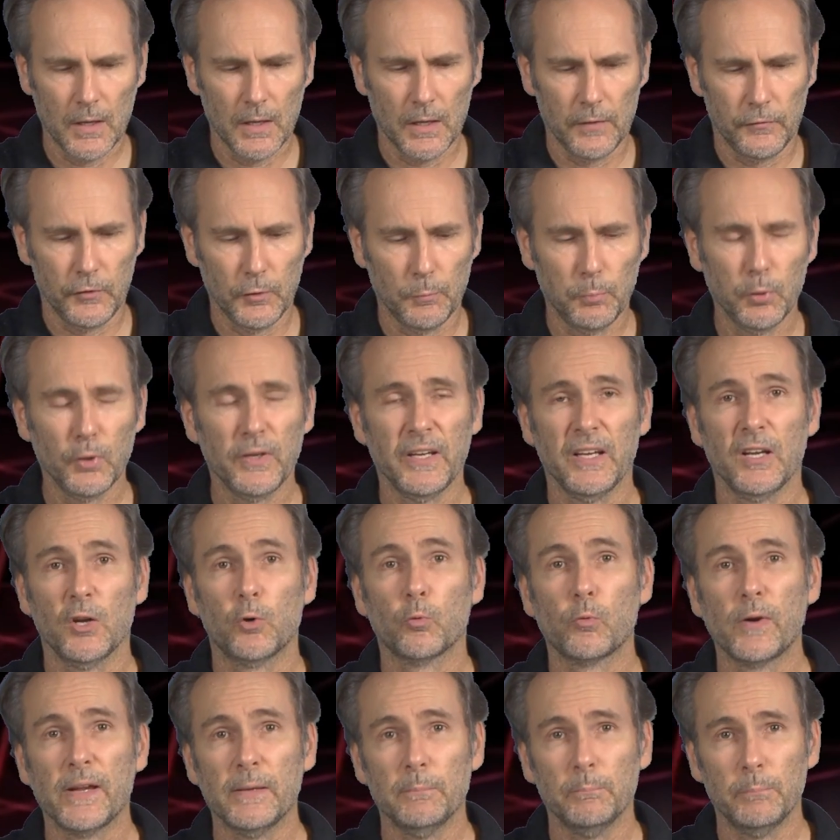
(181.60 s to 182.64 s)
If you put in
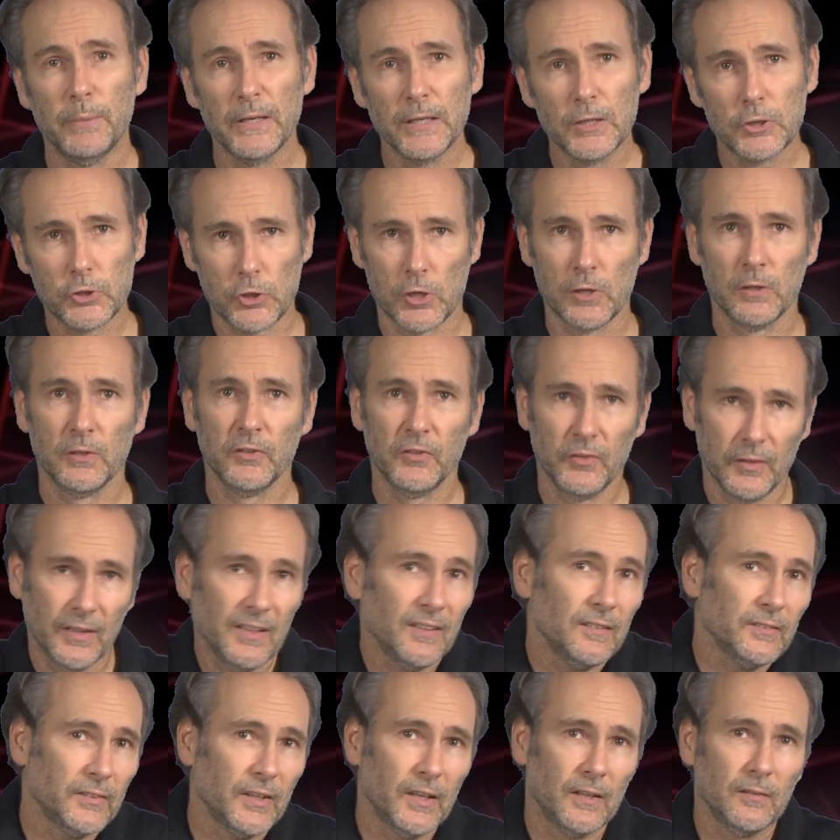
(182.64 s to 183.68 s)
great big chunks,
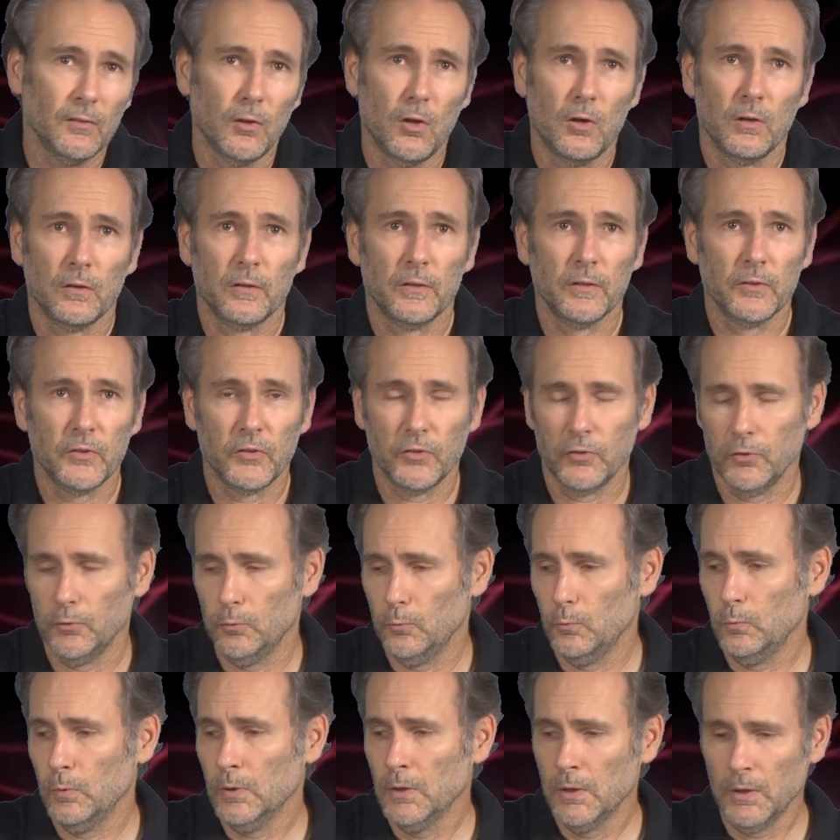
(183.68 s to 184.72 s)
it'll take longer
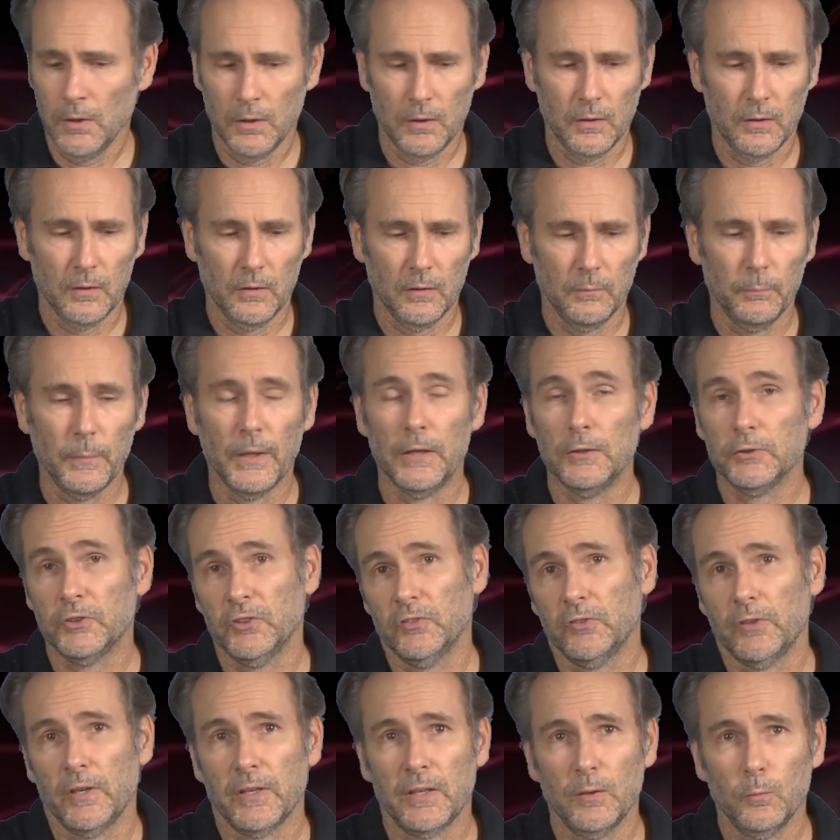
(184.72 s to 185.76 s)
to melt,
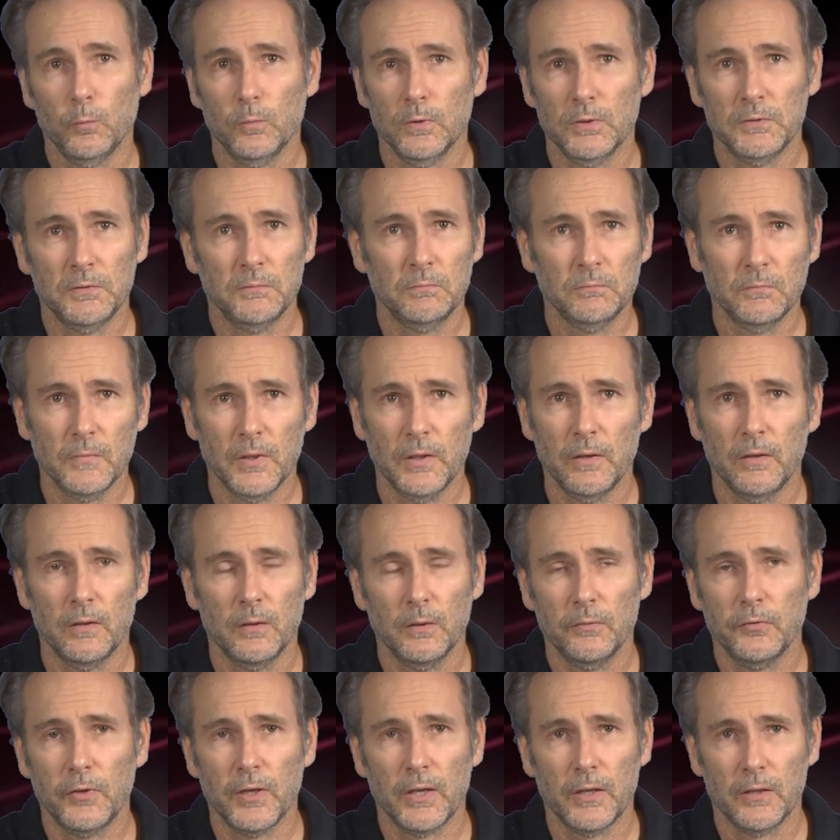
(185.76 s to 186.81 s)
just like it would, you
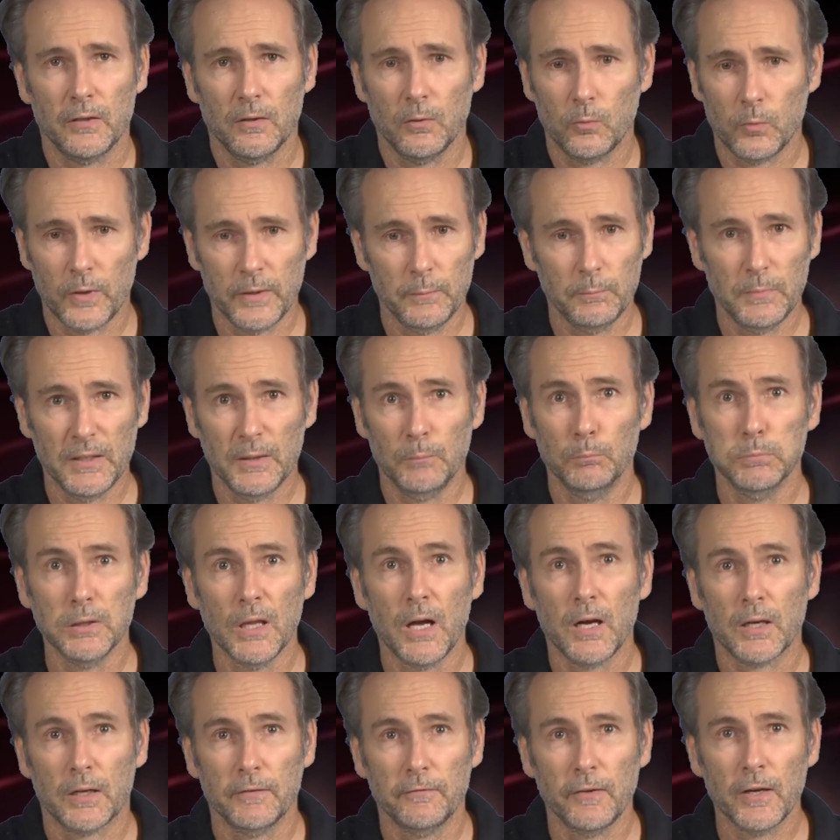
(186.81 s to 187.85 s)
know, if you had a great big
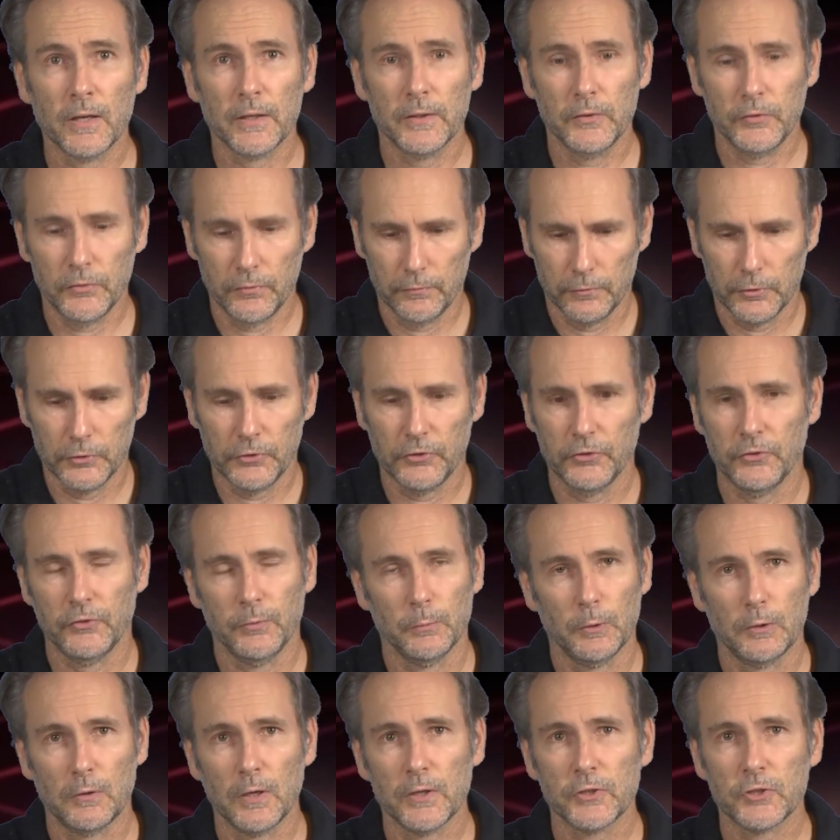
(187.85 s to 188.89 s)
block of ice versus
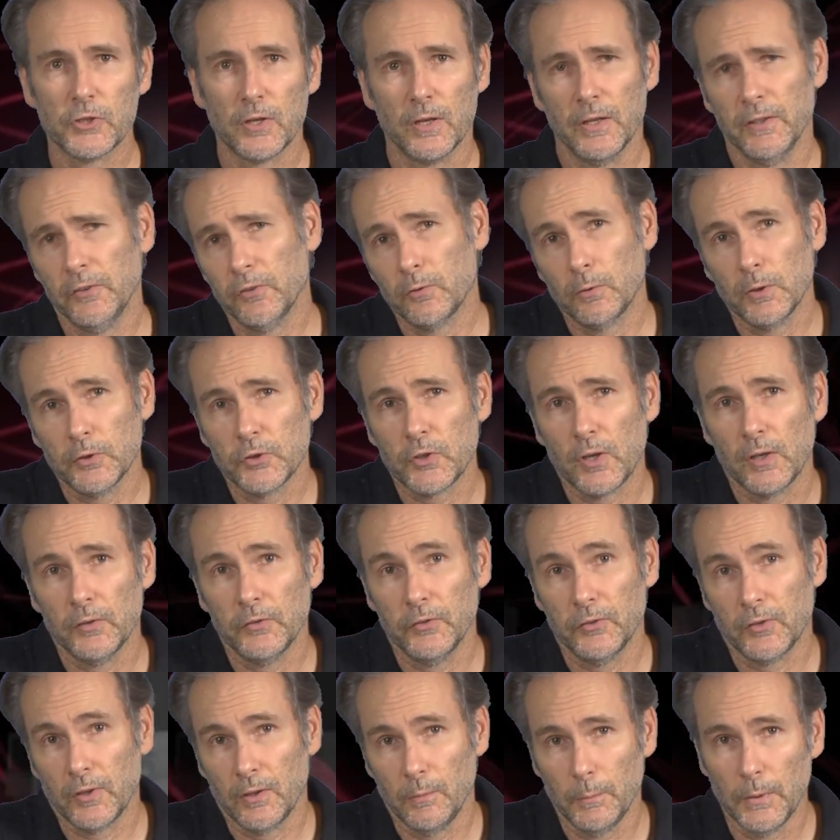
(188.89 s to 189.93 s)
some crushed ice. Crushed
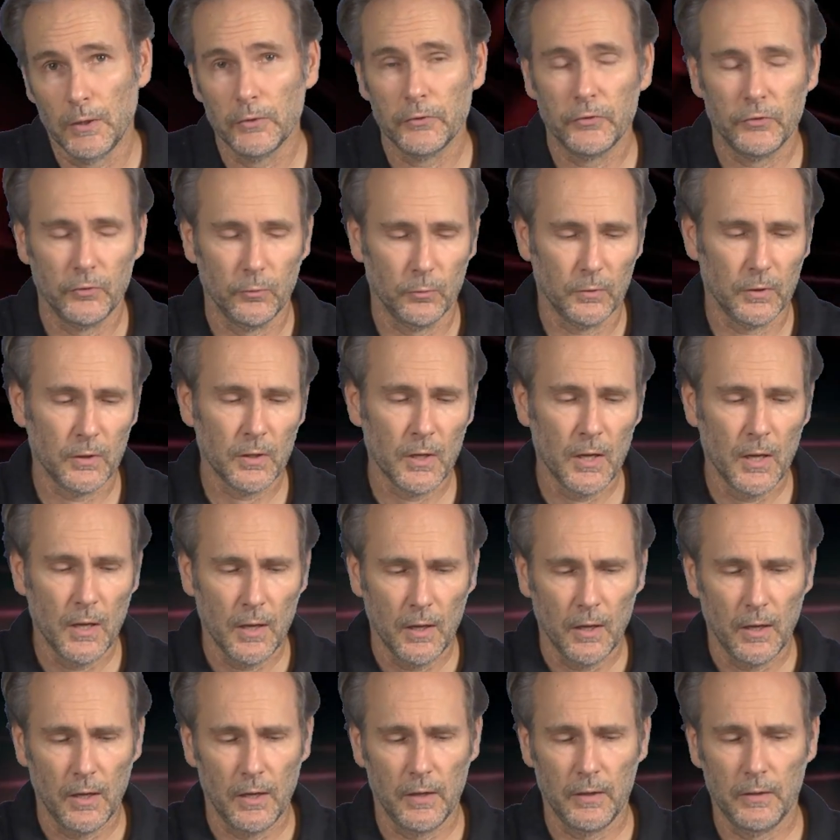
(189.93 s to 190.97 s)
ice is going to melt sooner,
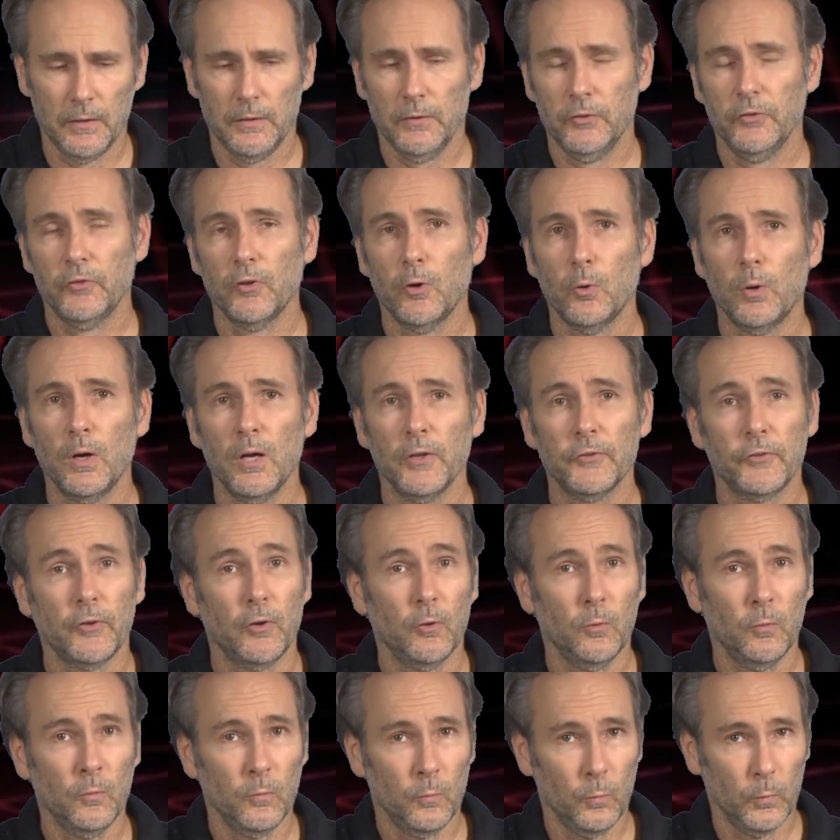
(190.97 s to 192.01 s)
uh, so
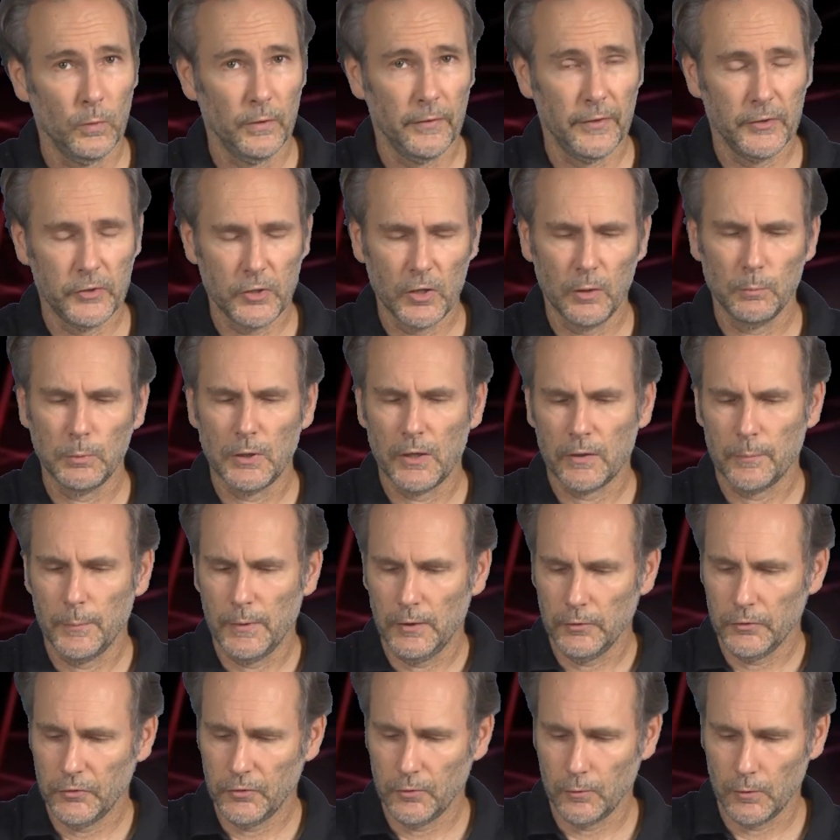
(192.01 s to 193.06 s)
also will the gel block
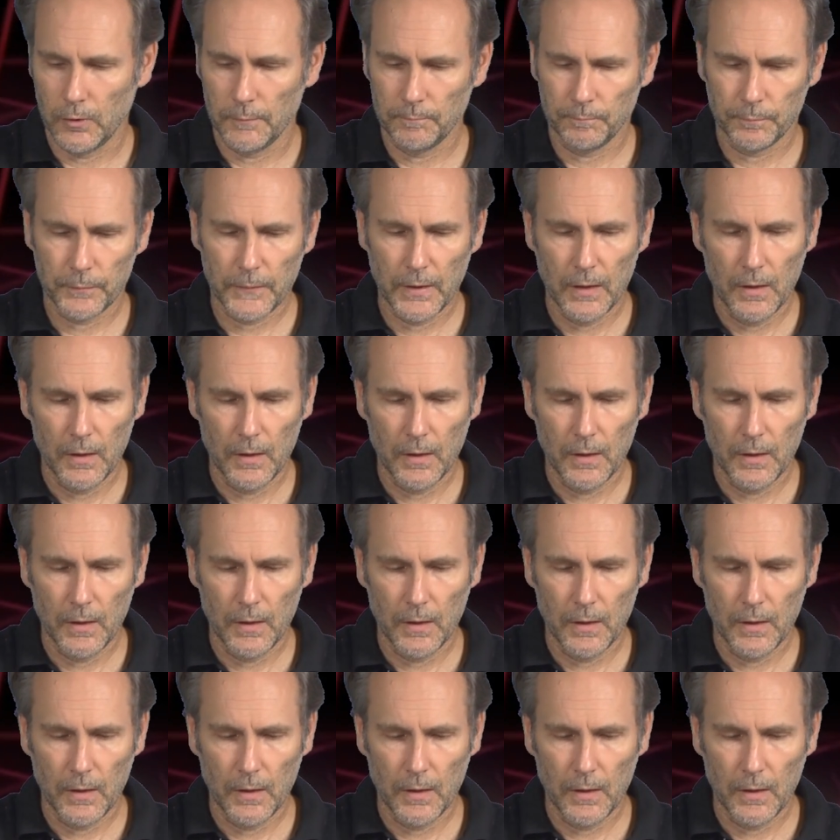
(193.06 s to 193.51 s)
melt sooner.